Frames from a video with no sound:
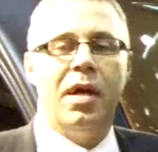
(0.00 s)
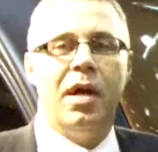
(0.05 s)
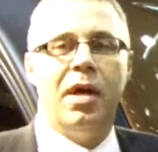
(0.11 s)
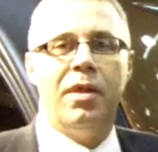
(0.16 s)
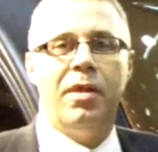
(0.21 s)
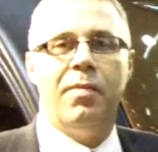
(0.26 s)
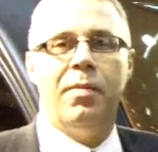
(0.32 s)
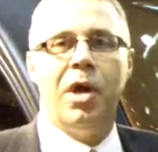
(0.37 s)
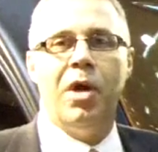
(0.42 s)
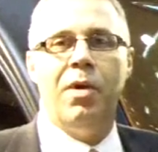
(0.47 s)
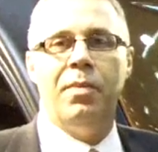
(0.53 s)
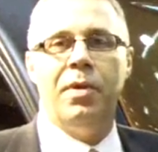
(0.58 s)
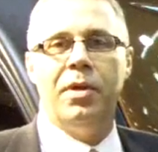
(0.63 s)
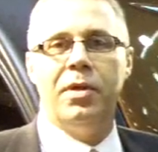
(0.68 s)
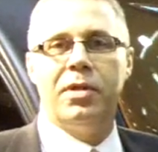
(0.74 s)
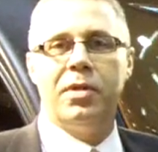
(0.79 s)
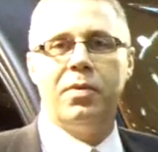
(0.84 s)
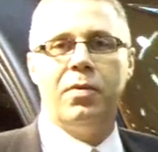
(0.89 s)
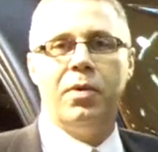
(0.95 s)
At the
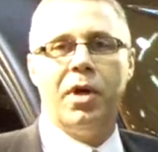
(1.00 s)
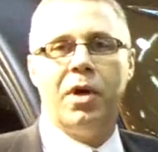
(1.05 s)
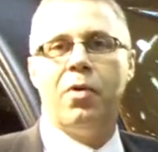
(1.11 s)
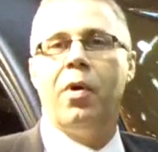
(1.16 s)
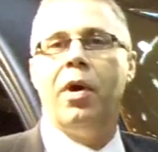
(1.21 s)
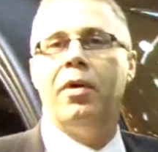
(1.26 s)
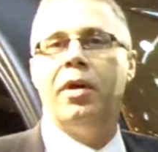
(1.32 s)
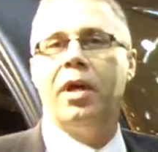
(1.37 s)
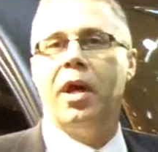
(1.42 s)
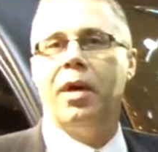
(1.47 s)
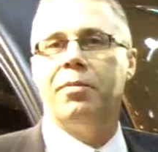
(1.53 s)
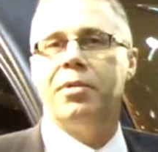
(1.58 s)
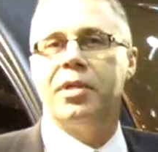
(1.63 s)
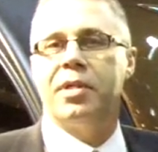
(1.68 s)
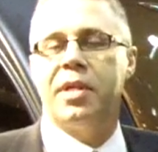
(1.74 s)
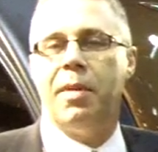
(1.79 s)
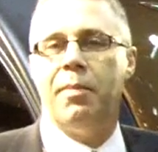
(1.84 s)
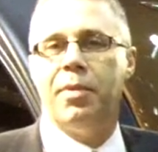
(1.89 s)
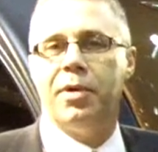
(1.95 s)
moment, we are quoting up
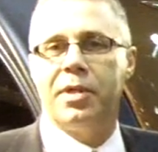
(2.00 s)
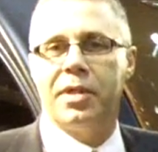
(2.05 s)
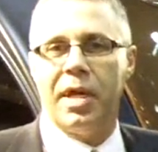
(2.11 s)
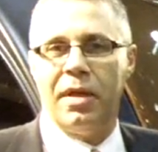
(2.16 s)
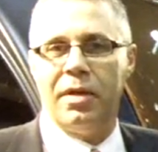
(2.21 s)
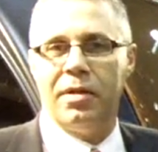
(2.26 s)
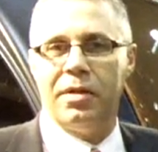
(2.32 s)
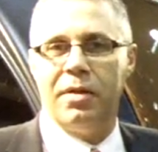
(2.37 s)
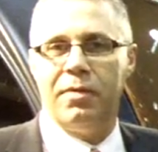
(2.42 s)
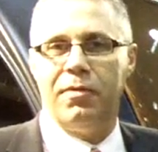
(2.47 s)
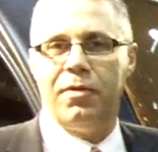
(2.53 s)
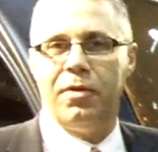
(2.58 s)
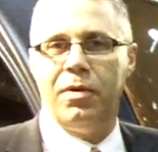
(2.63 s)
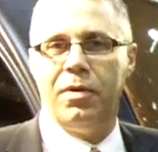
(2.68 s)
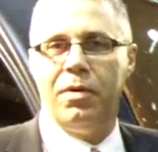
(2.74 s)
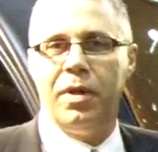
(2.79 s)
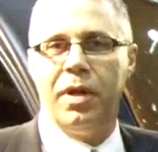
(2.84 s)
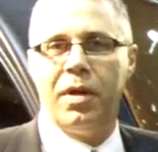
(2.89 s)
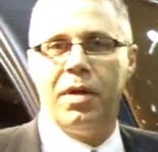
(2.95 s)
to 10% in
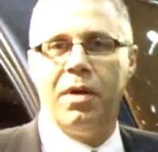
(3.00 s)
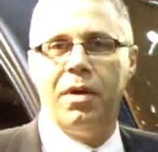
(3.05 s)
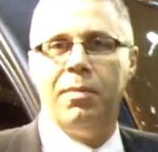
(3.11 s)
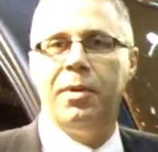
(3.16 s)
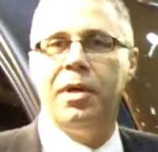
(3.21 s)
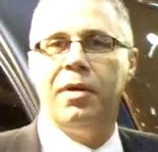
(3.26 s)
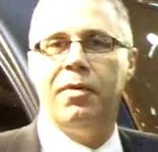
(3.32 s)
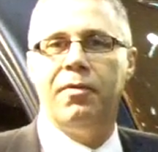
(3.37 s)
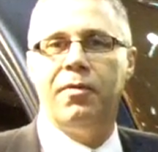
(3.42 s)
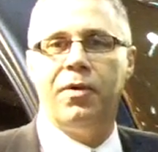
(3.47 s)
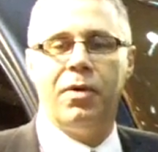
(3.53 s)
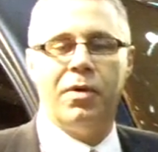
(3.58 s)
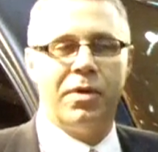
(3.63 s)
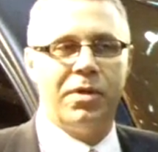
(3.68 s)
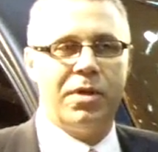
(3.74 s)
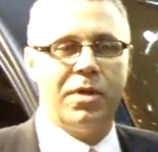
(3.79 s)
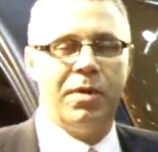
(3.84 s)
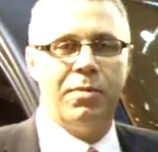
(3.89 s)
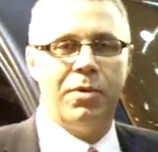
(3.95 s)
fuel economy and fuel
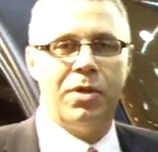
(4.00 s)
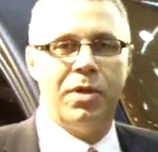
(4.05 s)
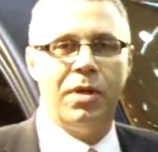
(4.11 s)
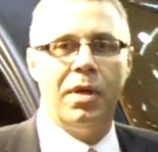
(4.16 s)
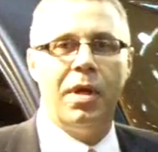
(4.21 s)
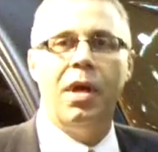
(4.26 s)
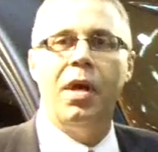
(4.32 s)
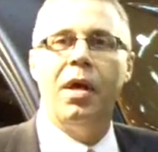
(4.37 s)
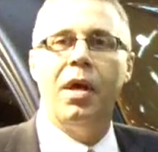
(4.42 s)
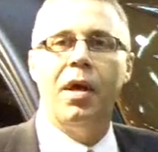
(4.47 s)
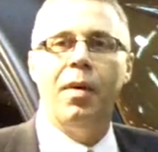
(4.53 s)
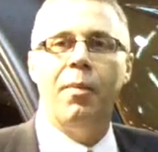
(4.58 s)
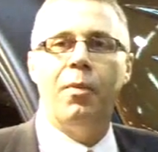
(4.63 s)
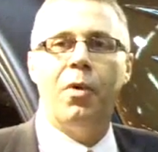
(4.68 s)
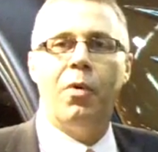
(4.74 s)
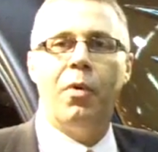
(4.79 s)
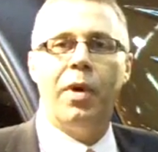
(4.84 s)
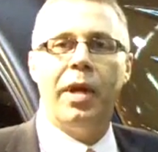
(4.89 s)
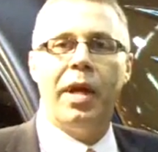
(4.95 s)
consumption,
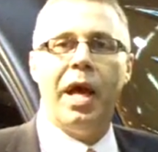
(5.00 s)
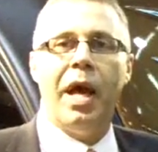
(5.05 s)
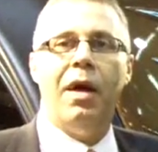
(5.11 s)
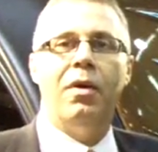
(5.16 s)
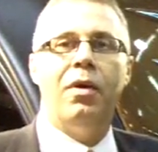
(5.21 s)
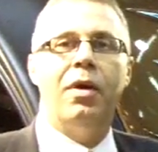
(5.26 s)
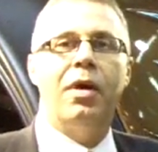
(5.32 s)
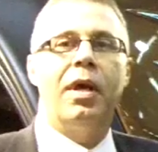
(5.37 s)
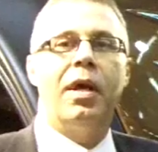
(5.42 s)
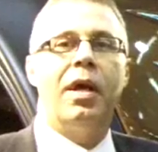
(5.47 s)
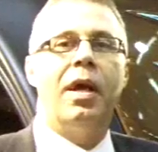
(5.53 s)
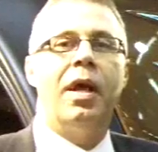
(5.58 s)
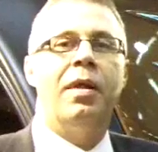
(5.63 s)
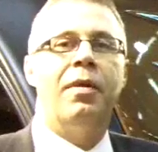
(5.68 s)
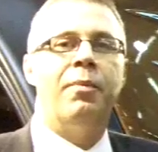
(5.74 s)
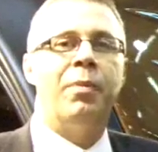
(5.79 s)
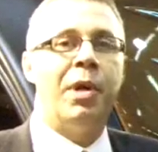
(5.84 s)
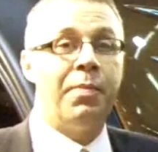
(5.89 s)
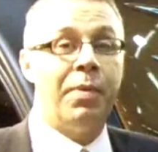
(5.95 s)
but we're now looking,
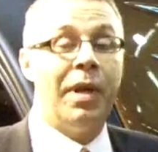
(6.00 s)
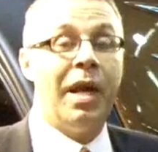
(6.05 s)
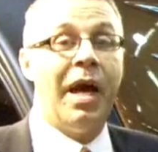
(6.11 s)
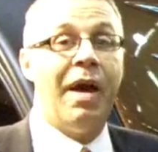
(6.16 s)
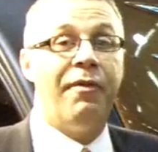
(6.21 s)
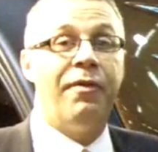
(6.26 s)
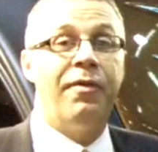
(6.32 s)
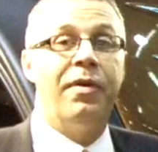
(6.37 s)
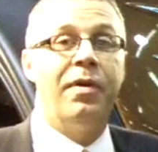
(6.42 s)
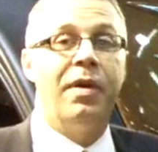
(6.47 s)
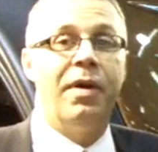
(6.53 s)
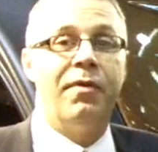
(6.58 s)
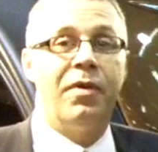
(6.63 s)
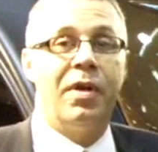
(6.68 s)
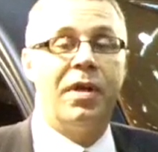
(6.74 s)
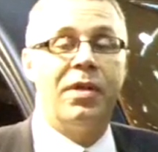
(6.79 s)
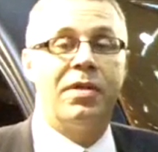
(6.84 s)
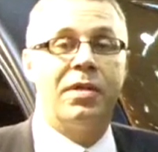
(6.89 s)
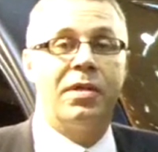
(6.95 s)
and people have
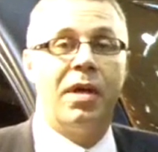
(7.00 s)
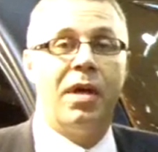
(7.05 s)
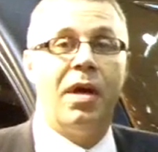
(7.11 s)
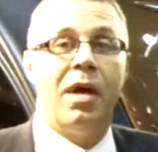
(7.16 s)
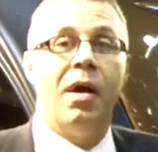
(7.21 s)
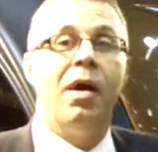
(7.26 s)
given us